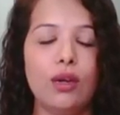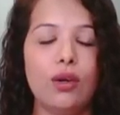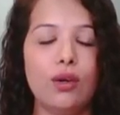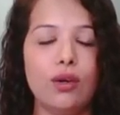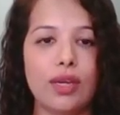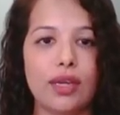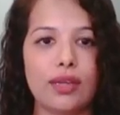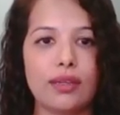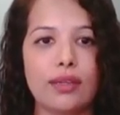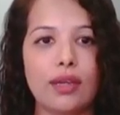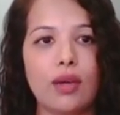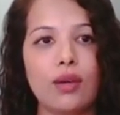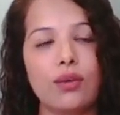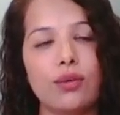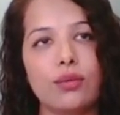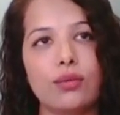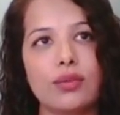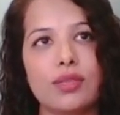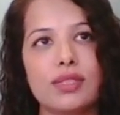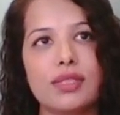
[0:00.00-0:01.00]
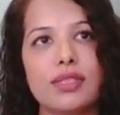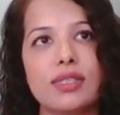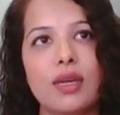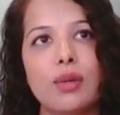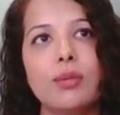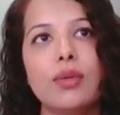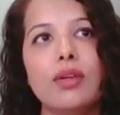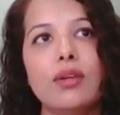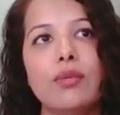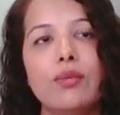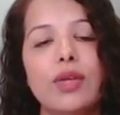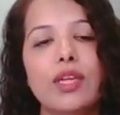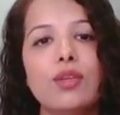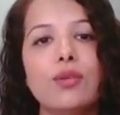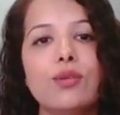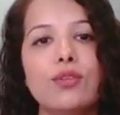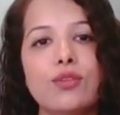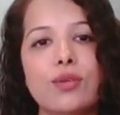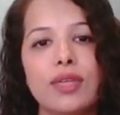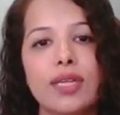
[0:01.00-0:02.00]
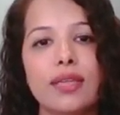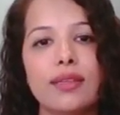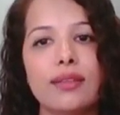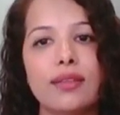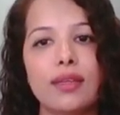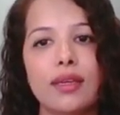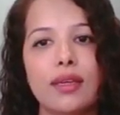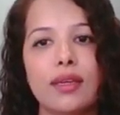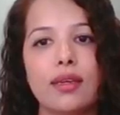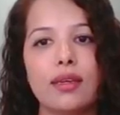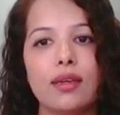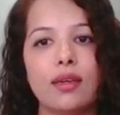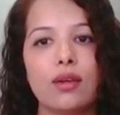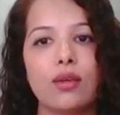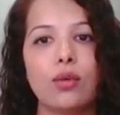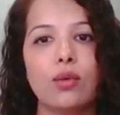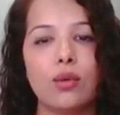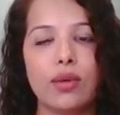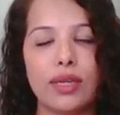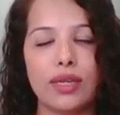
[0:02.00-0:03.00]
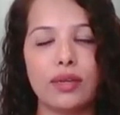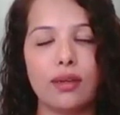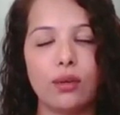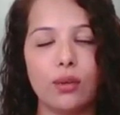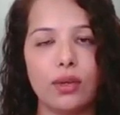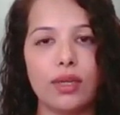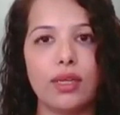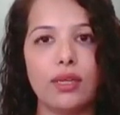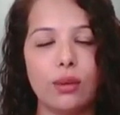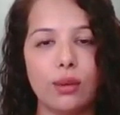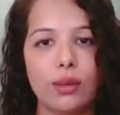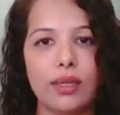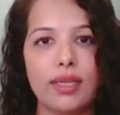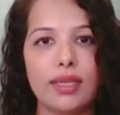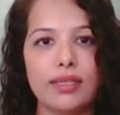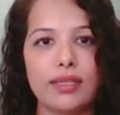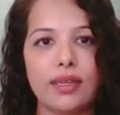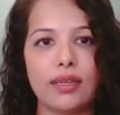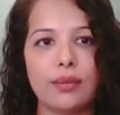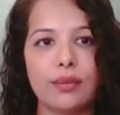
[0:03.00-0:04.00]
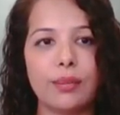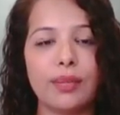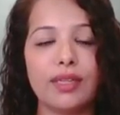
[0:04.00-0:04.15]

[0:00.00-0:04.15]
Okay, now summer we usually think oily skin,